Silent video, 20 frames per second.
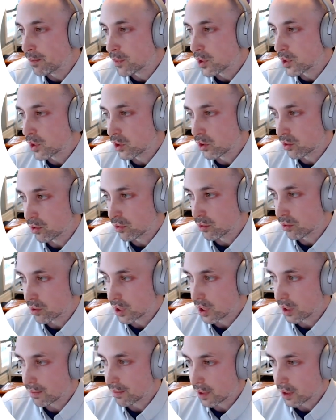you
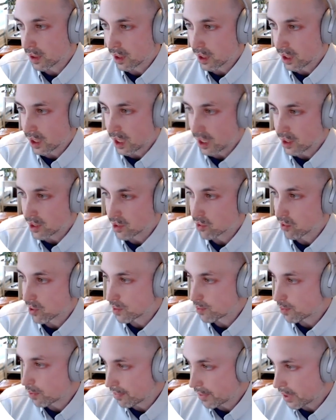give it a source
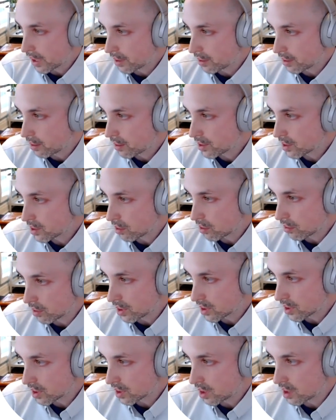provider. So in
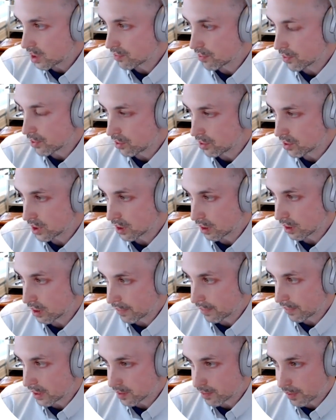this case, we're using
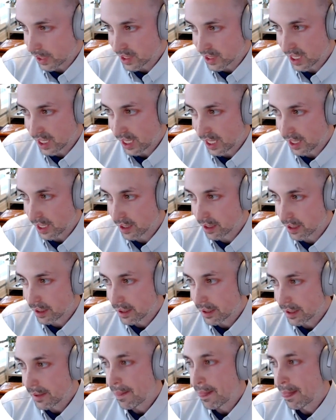events by tag
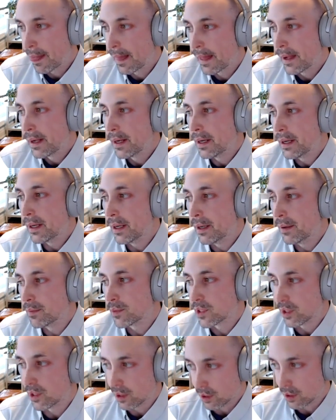
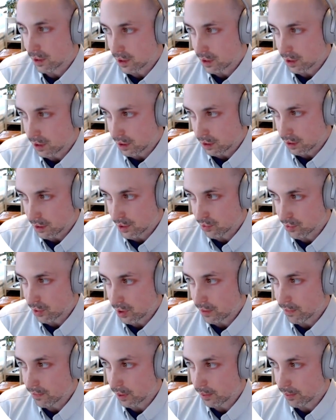to
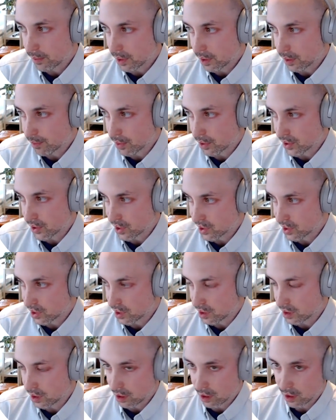stream from a
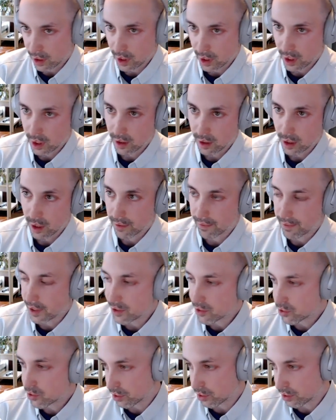persistent or a
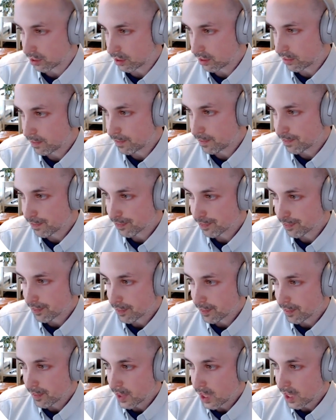event journal.
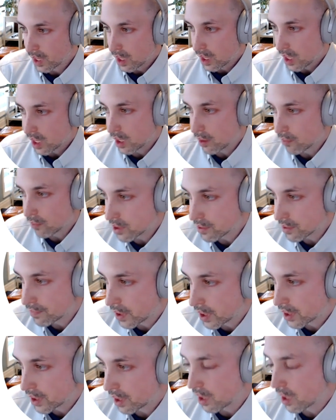And we
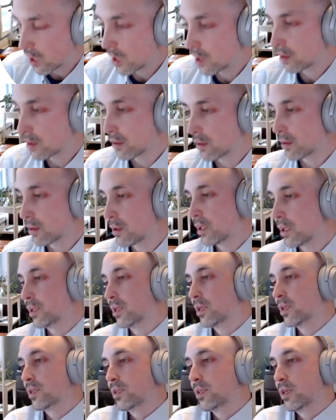define a handler. And
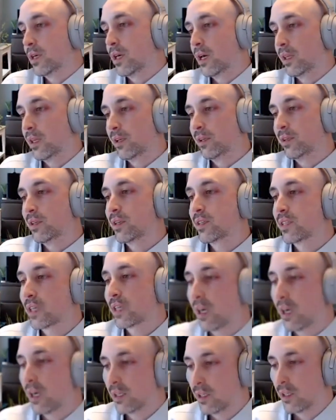in this
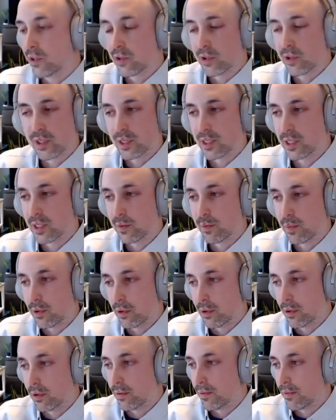case, it's just a
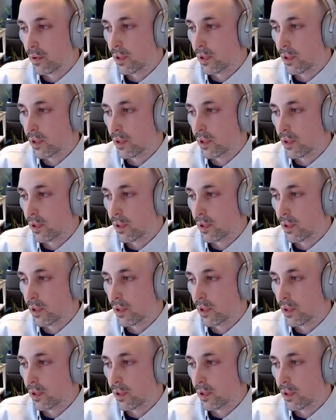simple